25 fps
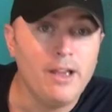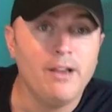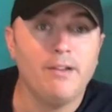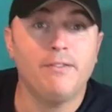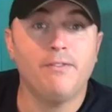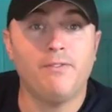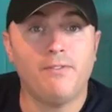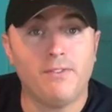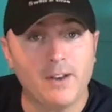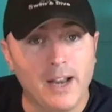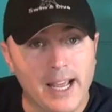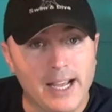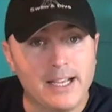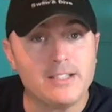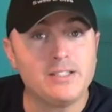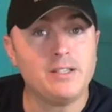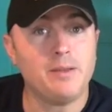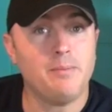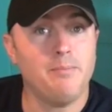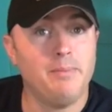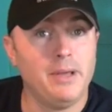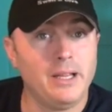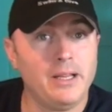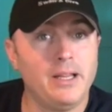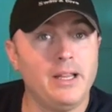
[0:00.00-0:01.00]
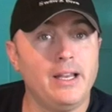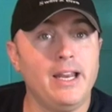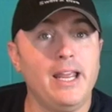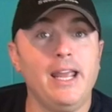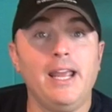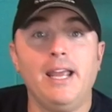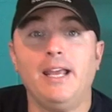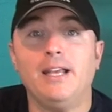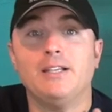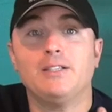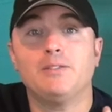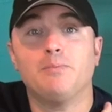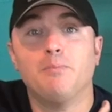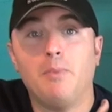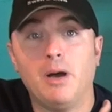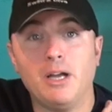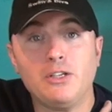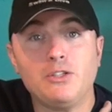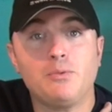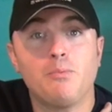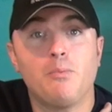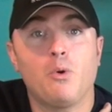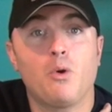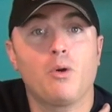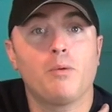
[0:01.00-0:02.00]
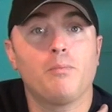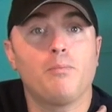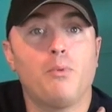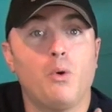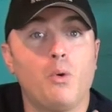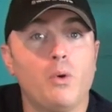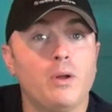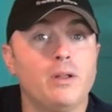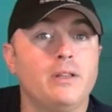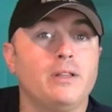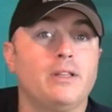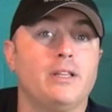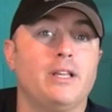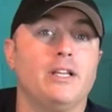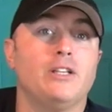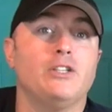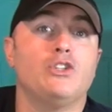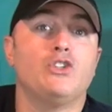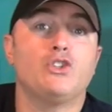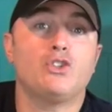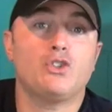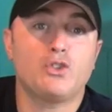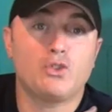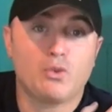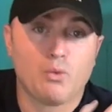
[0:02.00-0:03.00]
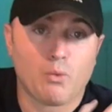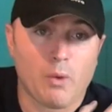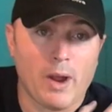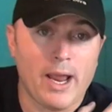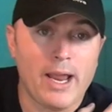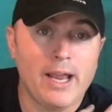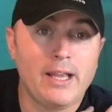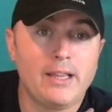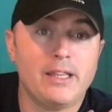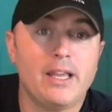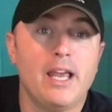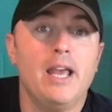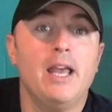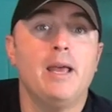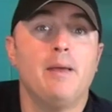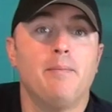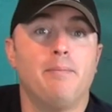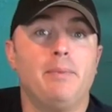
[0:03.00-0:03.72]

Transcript: Flexibility is much more important than strength